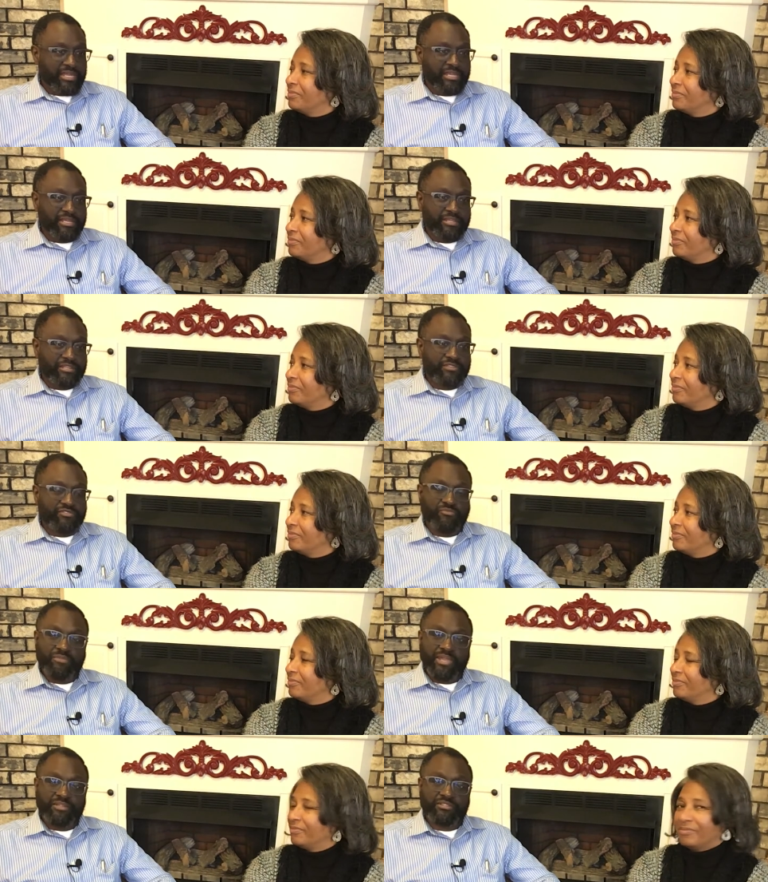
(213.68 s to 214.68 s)
Speaker 1: that, uh, and that
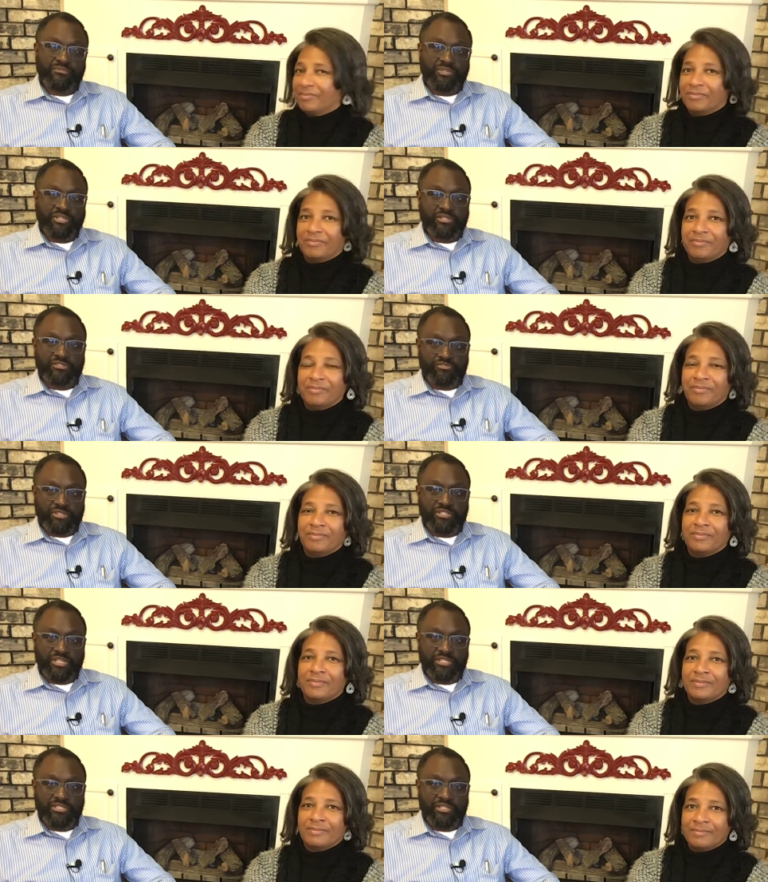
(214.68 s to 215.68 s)
you made some good
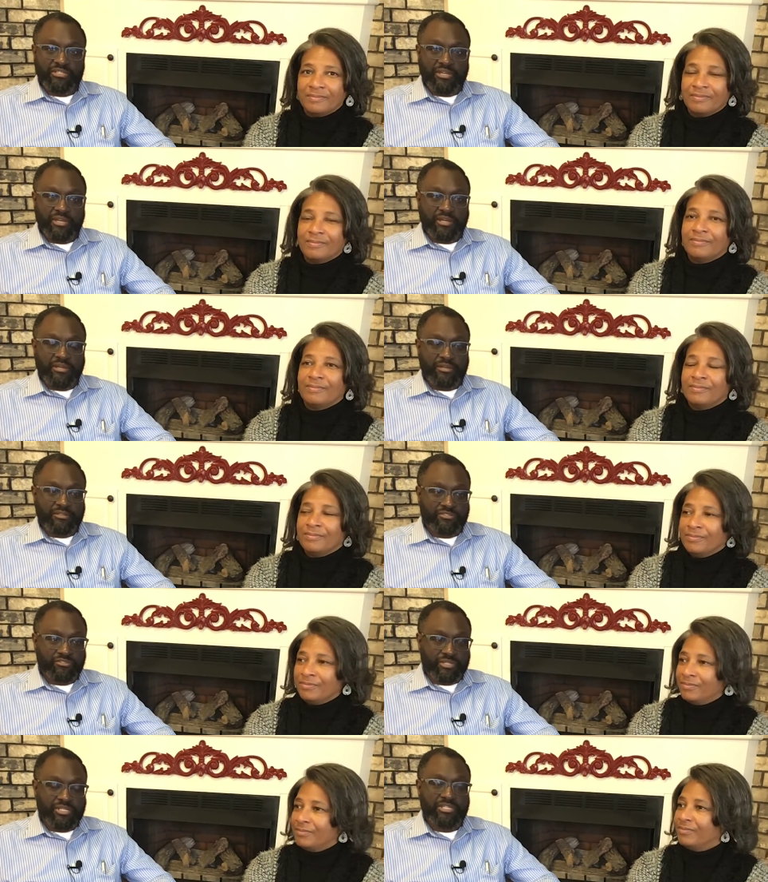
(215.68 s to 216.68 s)
strategic
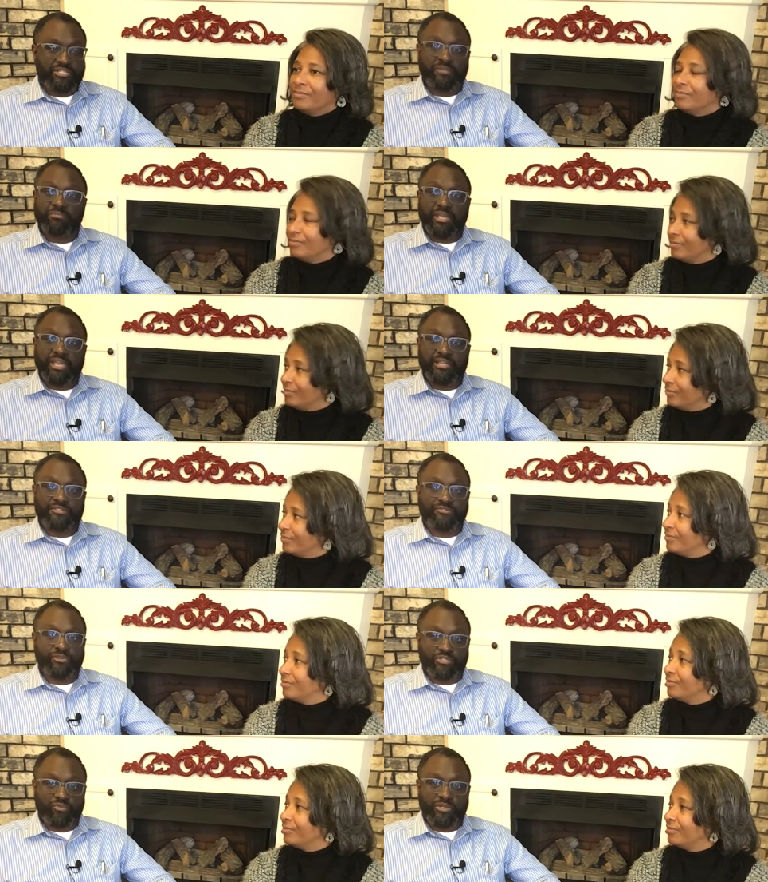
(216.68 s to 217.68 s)
strategic plans
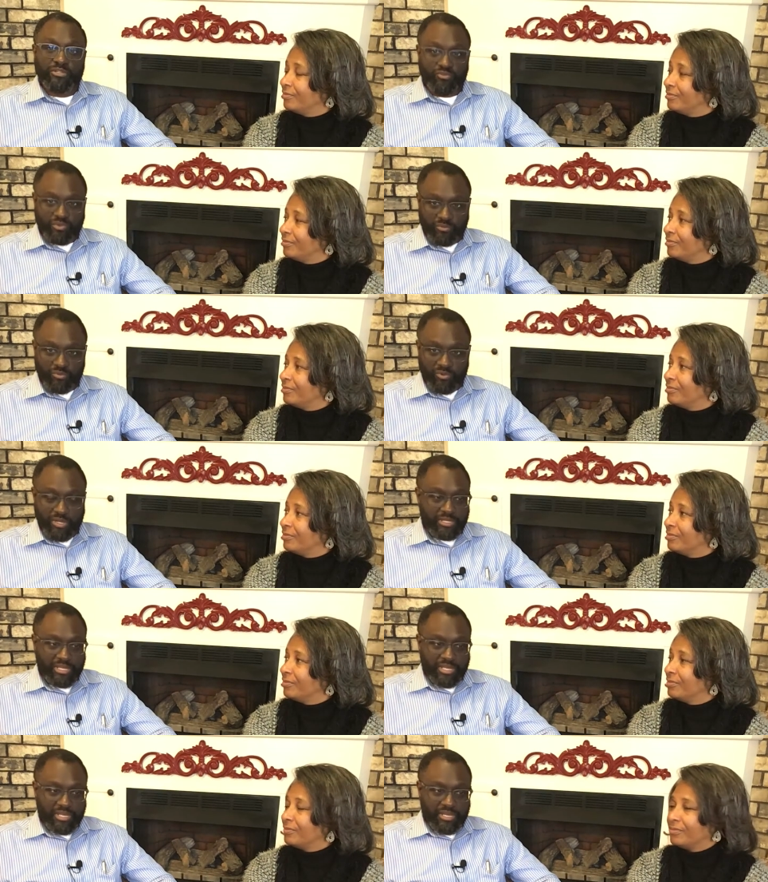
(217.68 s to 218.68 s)
for
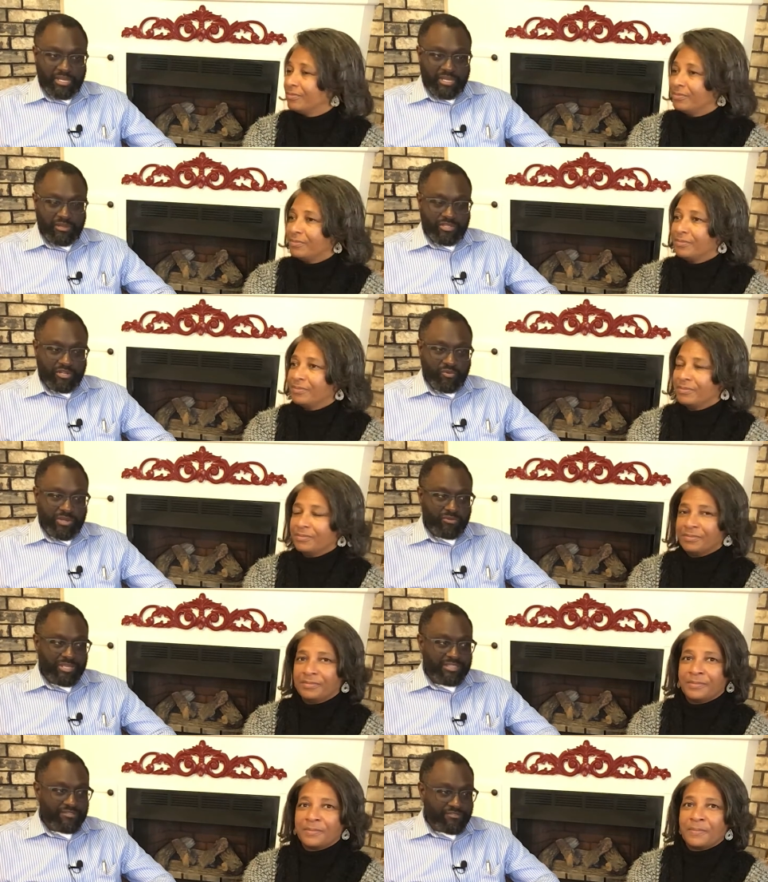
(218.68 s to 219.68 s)
2021. you know, we
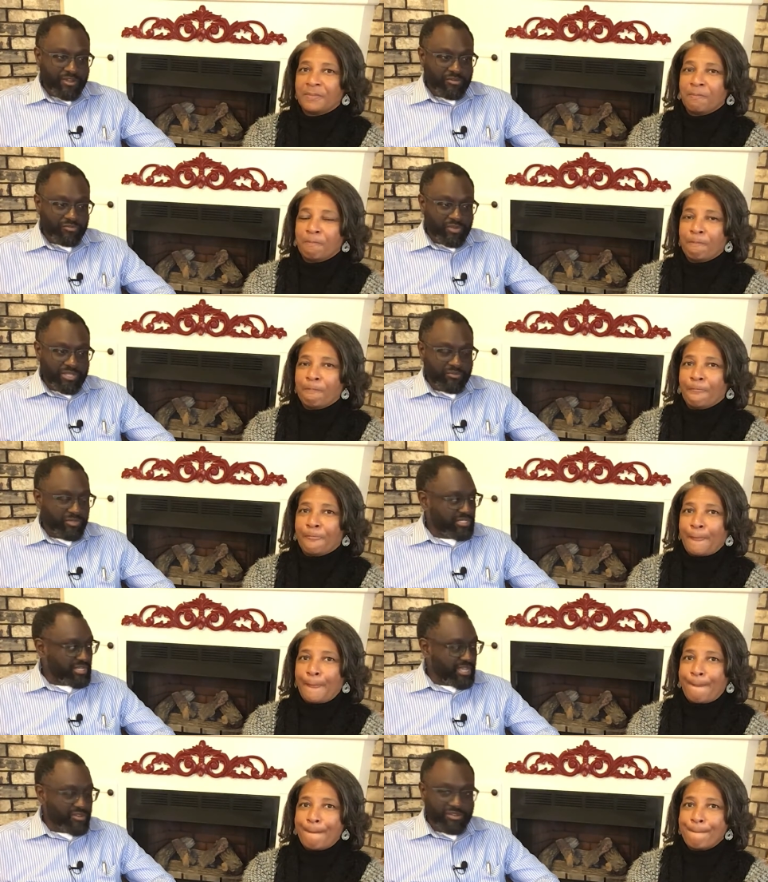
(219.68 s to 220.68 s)
don't get to vote whether we
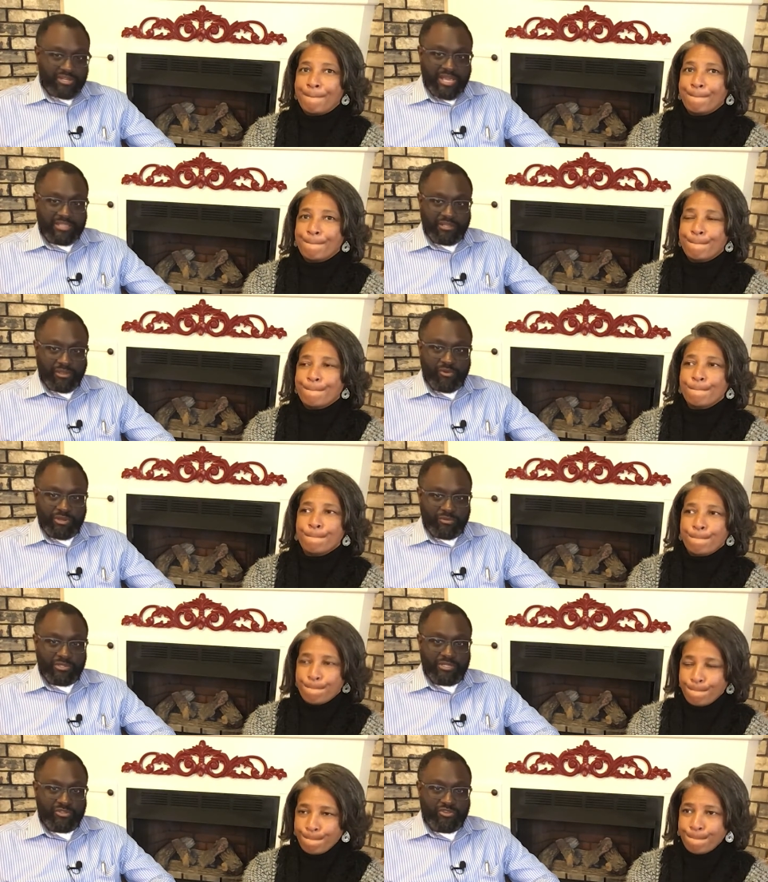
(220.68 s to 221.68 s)
stay here or not. The Lord
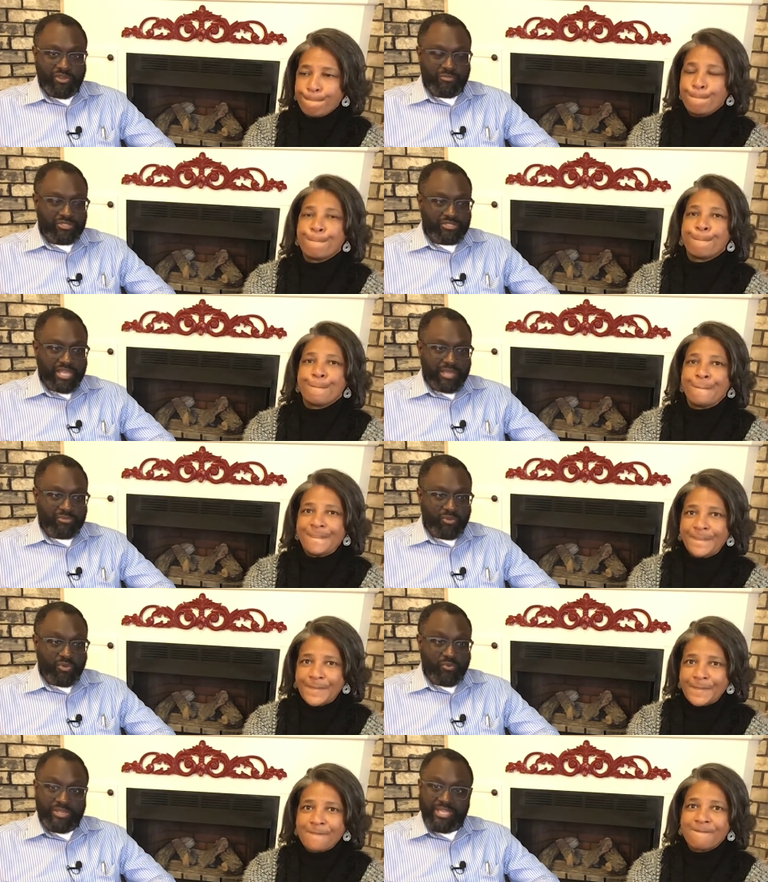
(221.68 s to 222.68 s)
only mm-hmm. determines mm -hmm. that. Mm-hmm.
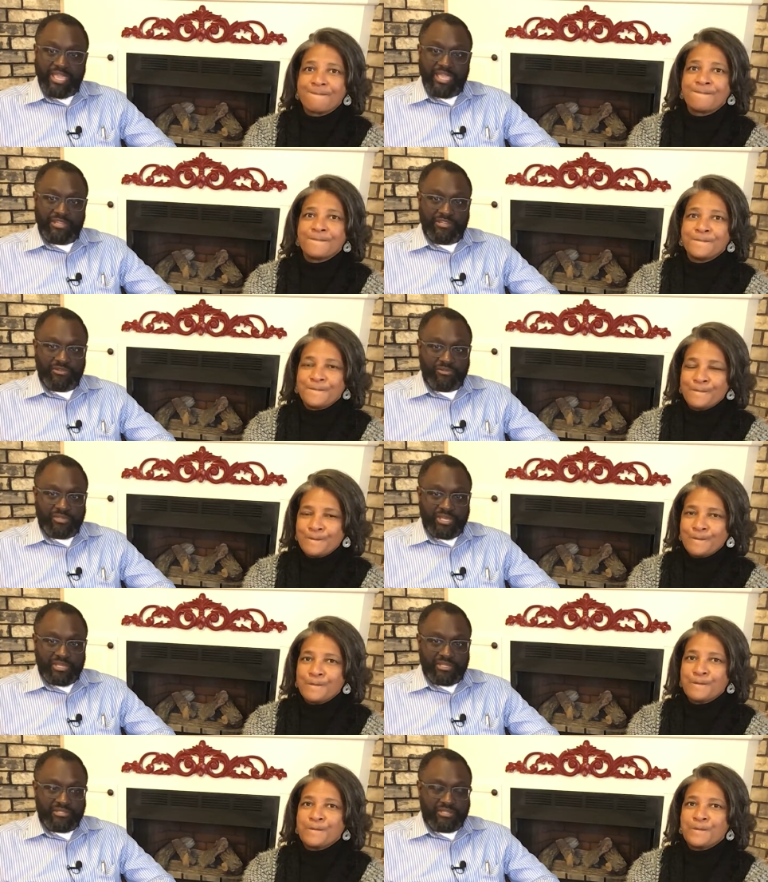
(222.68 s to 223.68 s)
But what we can do
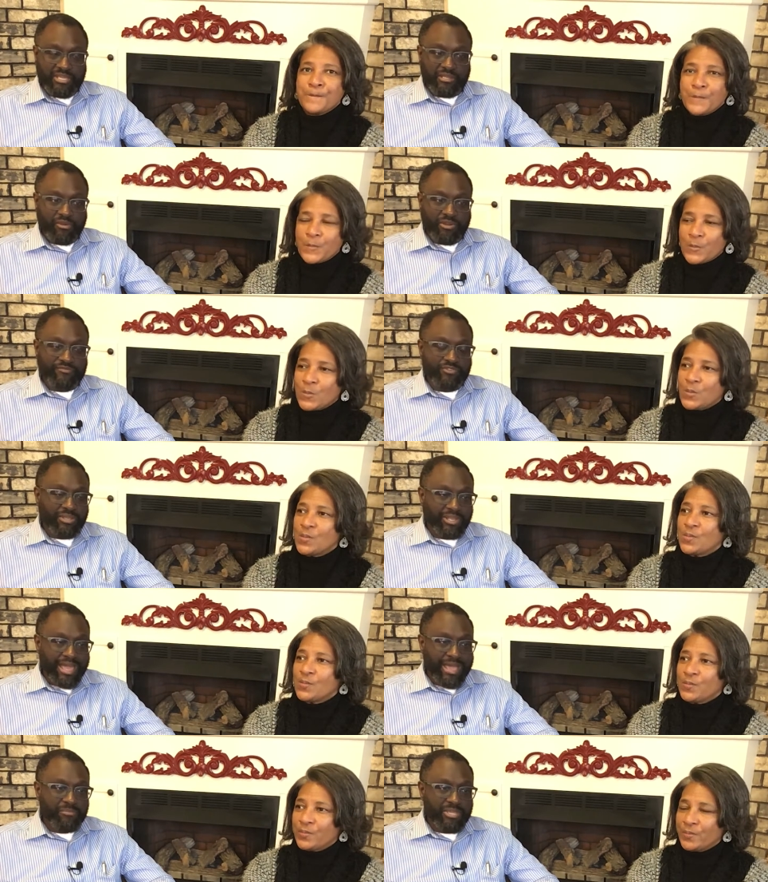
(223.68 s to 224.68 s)
is say, Lord, if you
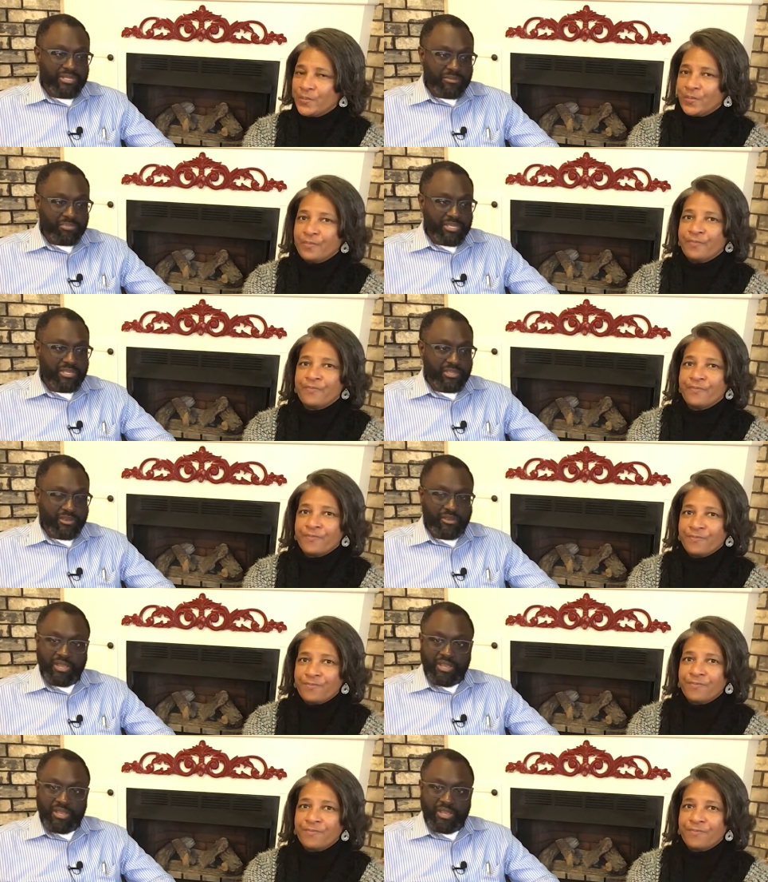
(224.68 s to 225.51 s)
allow me to be here,